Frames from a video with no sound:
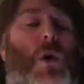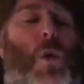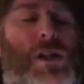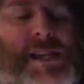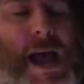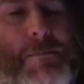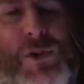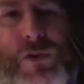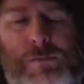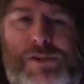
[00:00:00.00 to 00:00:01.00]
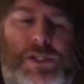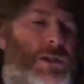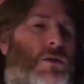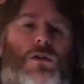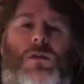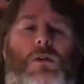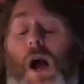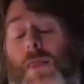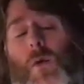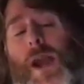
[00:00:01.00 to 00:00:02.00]
WhatsApp groups or
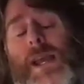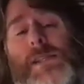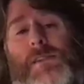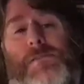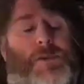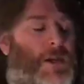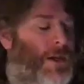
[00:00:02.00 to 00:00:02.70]
other ways of